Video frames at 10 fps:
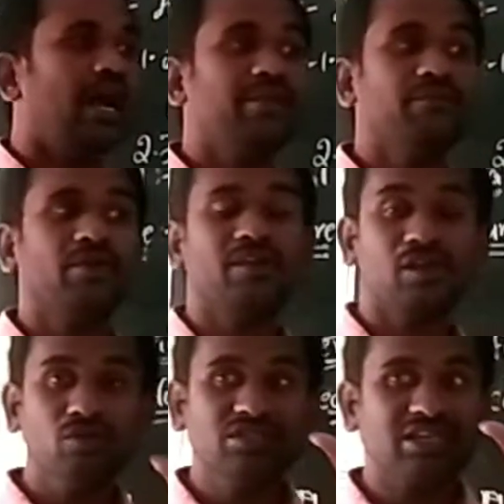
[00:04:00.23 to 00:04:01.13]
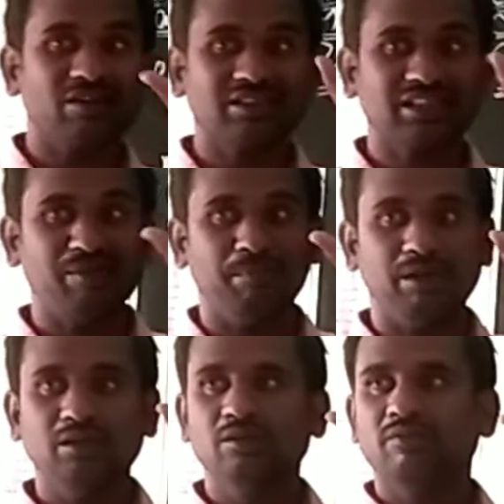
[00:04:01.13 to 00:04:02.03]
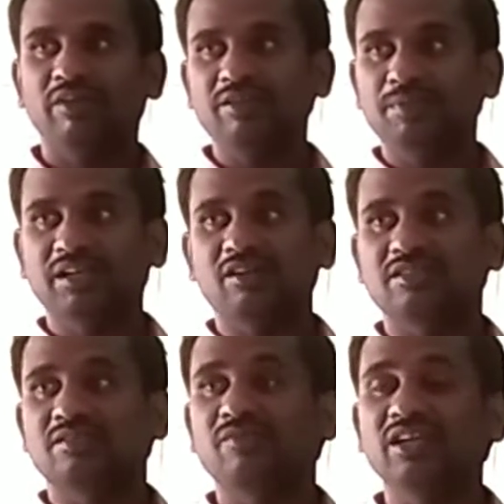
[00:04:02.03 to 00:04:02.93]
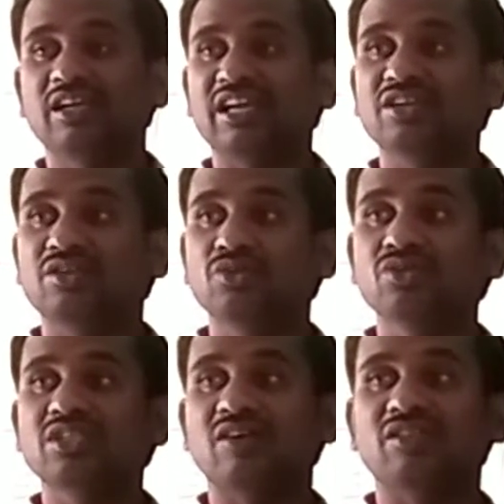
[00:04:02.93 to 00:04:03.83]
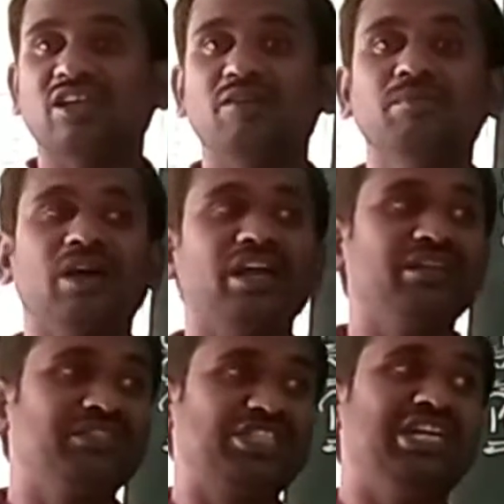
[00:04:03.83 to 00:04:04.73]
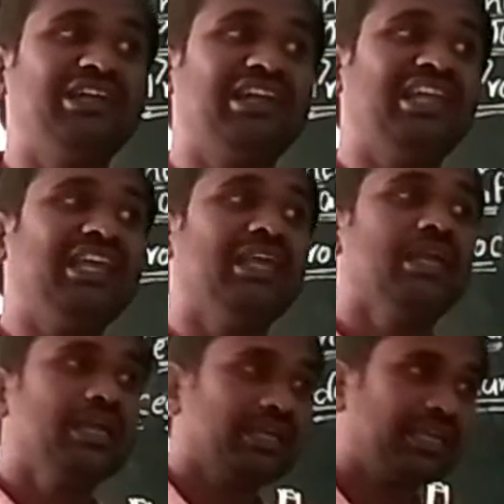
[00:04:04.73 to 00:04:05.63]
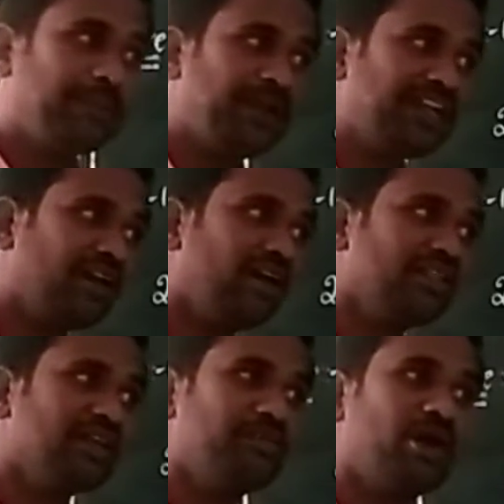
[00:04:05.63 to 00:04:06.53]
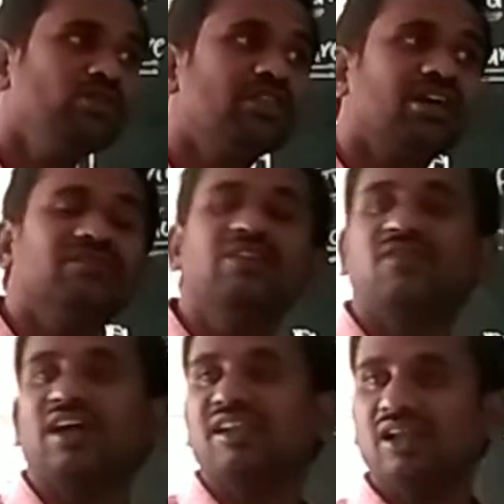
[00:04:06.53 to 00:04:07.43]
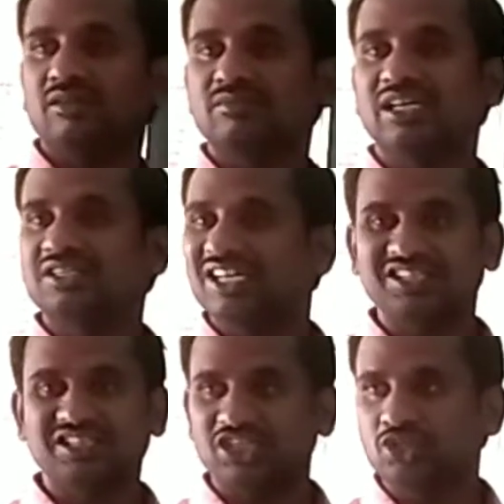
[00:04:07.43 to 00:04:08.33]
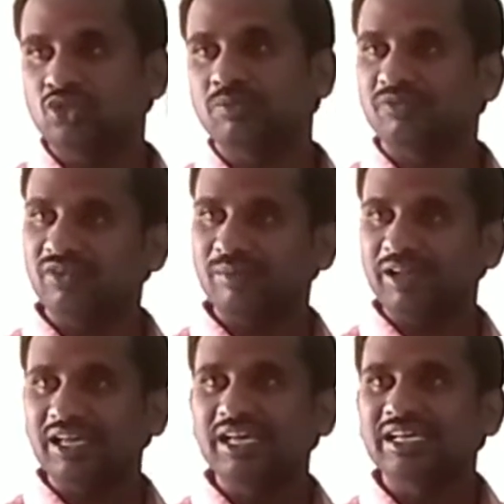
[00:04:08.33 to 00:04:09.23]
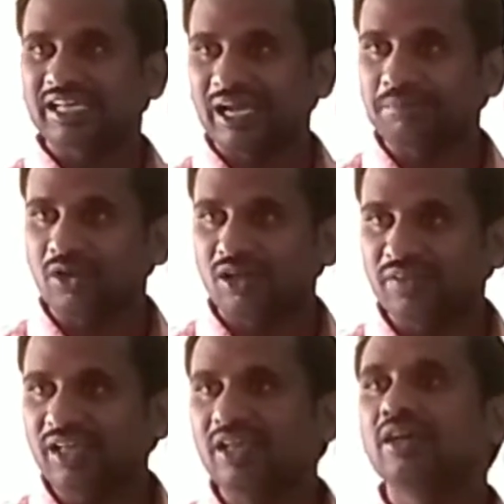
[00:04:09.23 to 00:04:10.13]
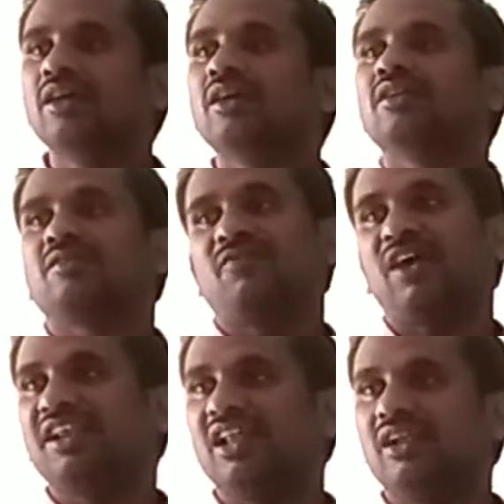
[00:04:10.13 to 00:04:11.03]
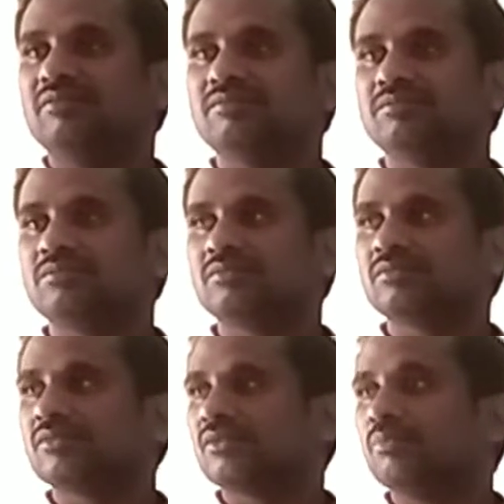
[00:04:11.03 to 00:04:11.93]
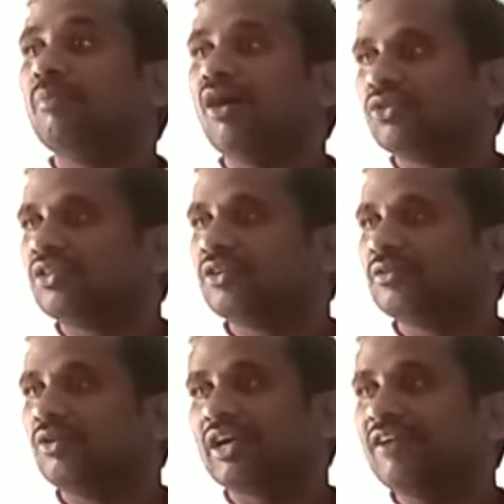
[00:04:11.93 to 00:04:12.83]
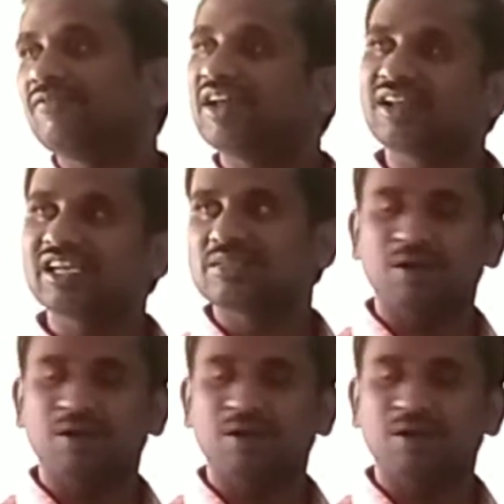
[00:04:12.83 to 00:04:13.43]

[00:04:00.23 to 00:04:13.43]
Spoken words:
and we will use our thumb, because we can use our thumb and gently keep it on the mouth of the funnel. That the test tube will be kept on the funnel mouth. Okay, funnel's